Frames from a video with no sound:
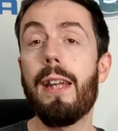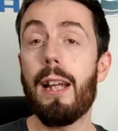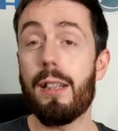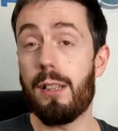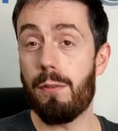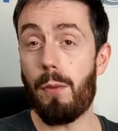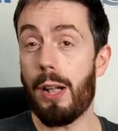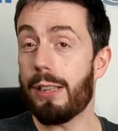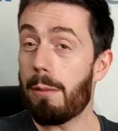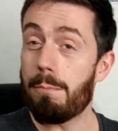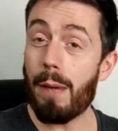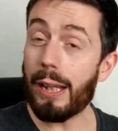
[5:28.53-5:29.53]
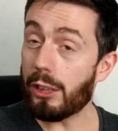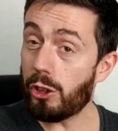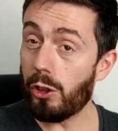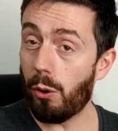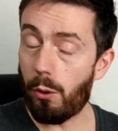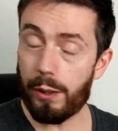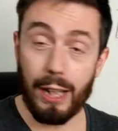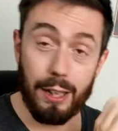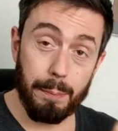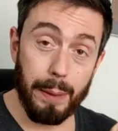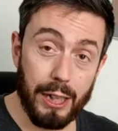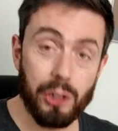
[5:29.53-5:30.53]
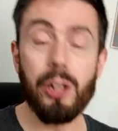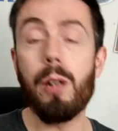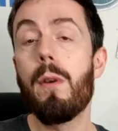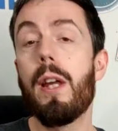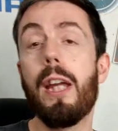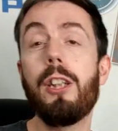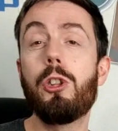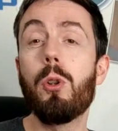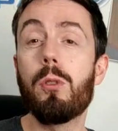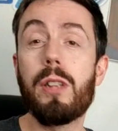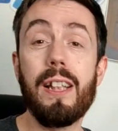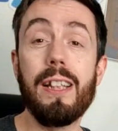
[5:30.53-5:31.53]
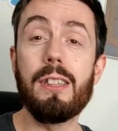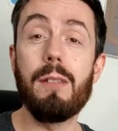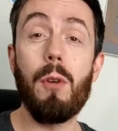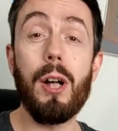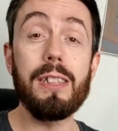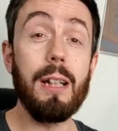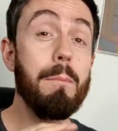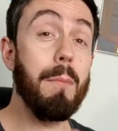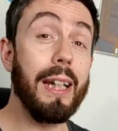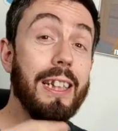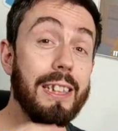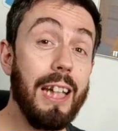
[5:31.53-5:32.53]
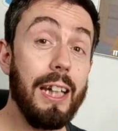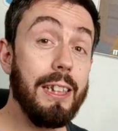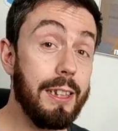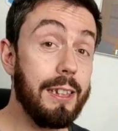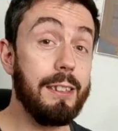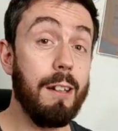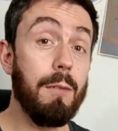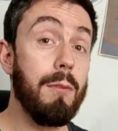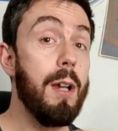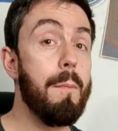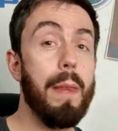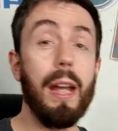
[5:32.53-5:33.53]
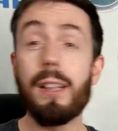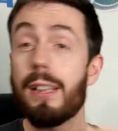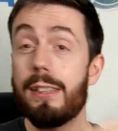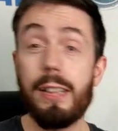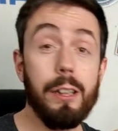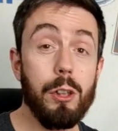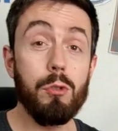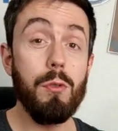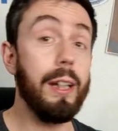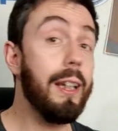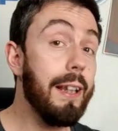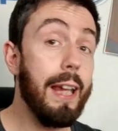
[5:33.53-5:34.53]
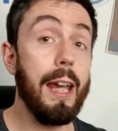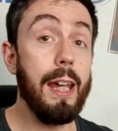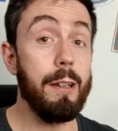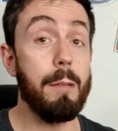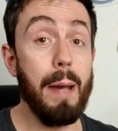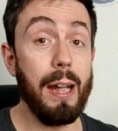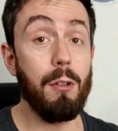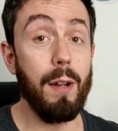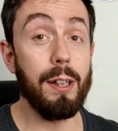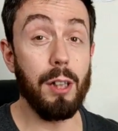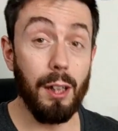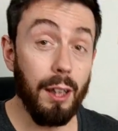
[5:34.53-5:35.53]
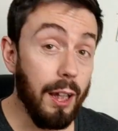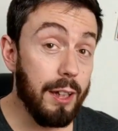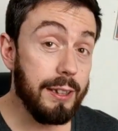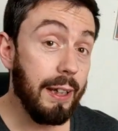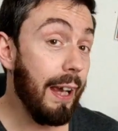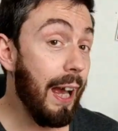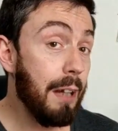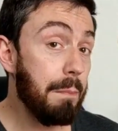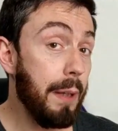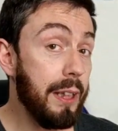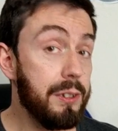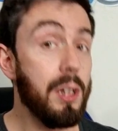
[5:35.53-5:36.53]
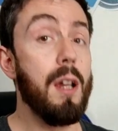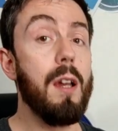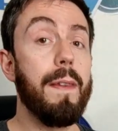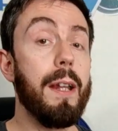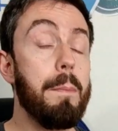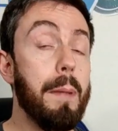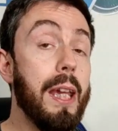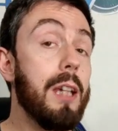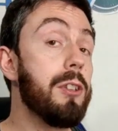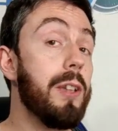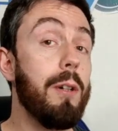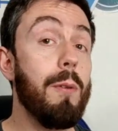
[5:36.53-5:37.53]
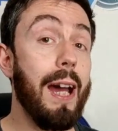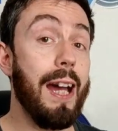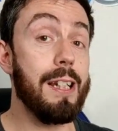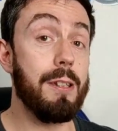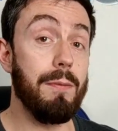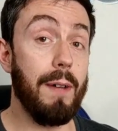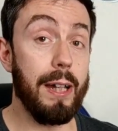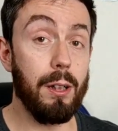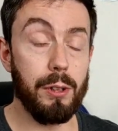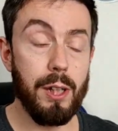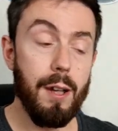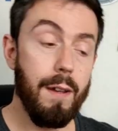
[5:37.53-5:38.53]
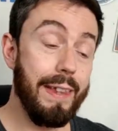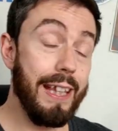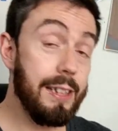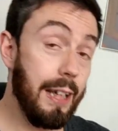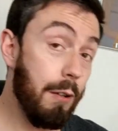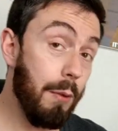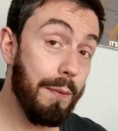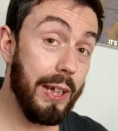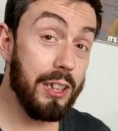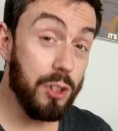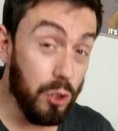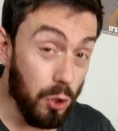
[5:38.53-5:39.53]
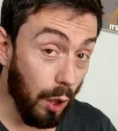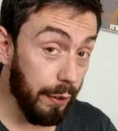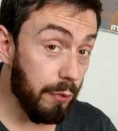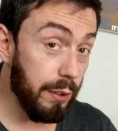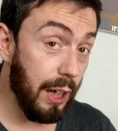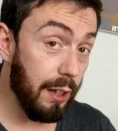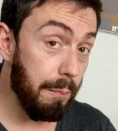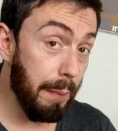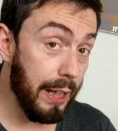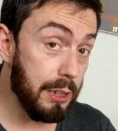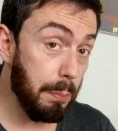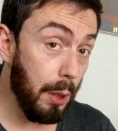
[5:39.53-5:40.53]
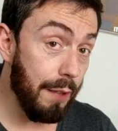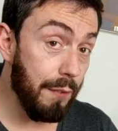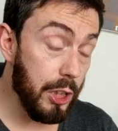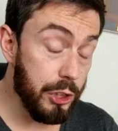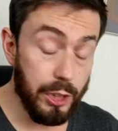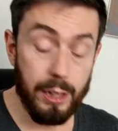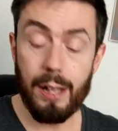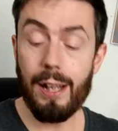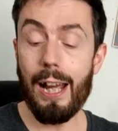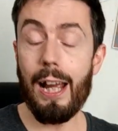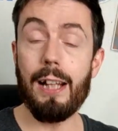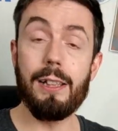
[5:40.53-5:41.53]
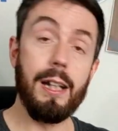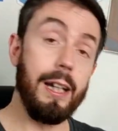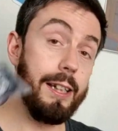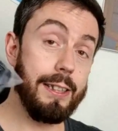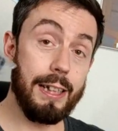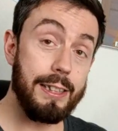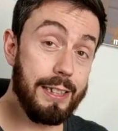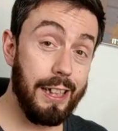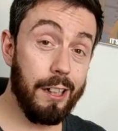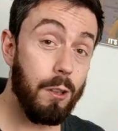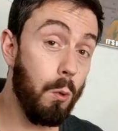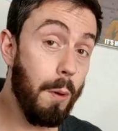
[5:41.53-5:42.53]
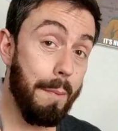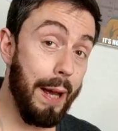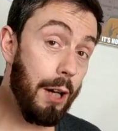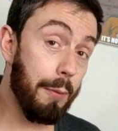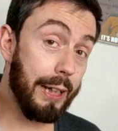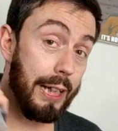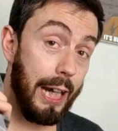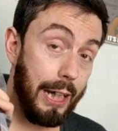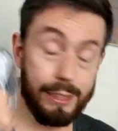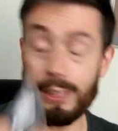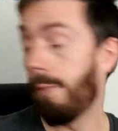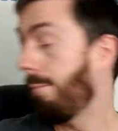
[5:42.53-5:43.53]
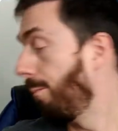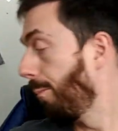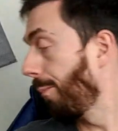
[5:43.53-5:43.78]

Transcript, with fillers: the other device makes sure, the other PSU ensures that this device maintains itself and continues running there in the background, alerting admins that a PSU has failed. This, however, is not the redundant power supply version and it is a single power connector.